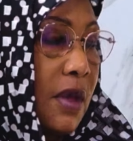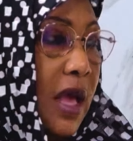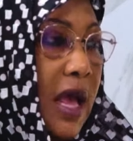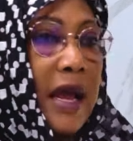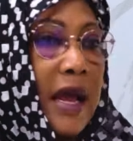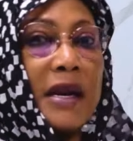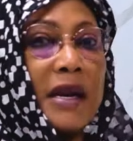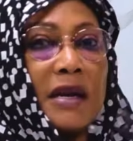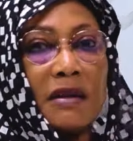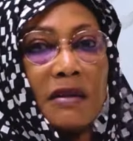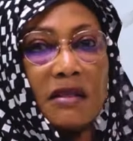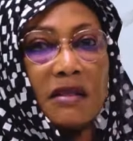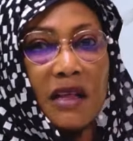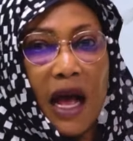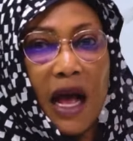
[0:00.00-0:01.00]
and
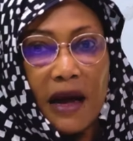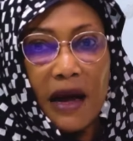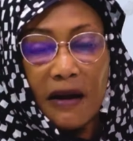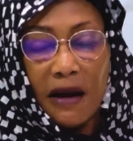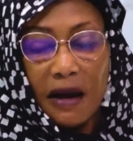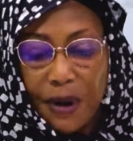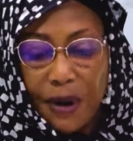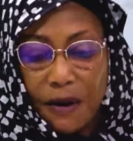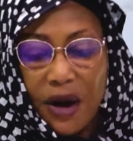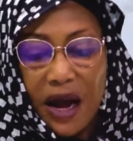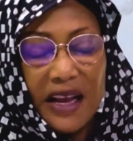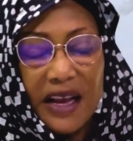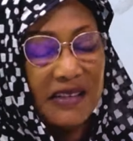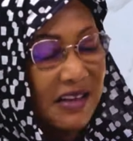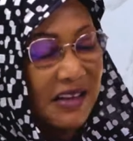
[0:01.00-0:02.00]

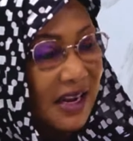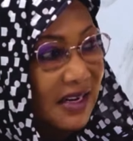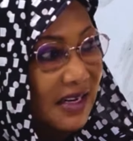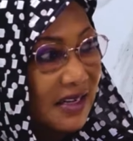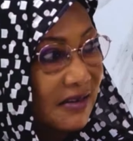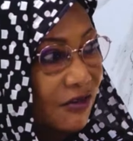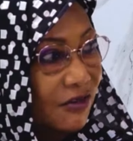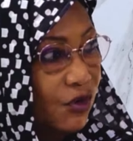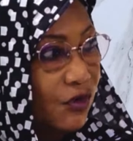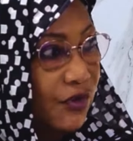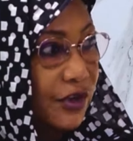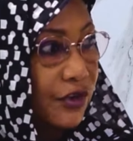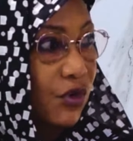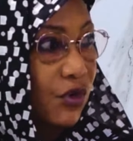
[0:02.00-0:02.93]
power is handed over to